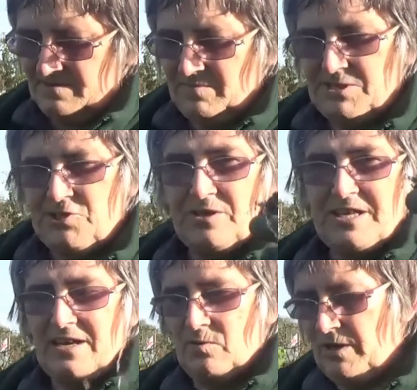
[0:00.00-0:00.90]
make sure you
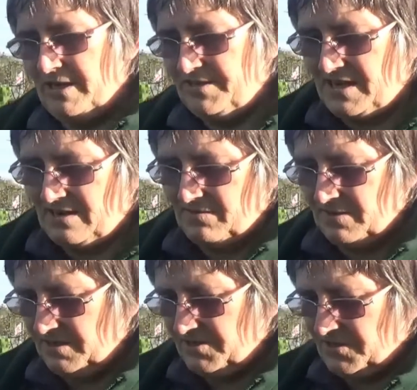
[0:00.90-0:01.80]
get the weeds out
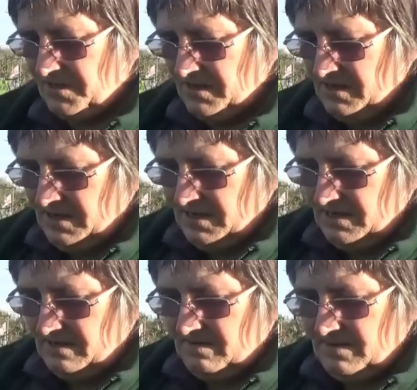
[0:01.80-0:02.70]
first.
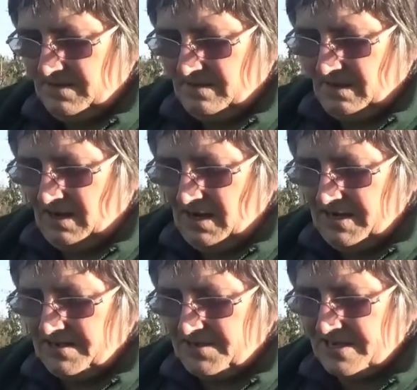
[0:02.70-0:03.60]

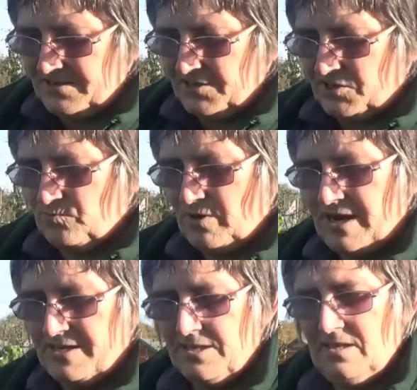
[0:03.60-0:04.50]
I tend to
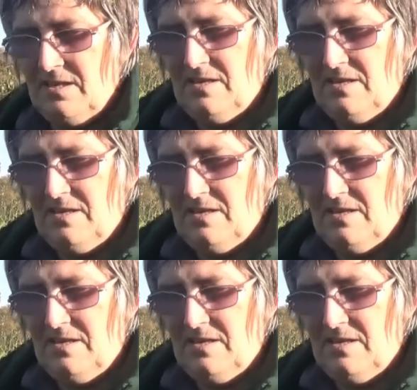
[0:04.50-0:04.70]
spread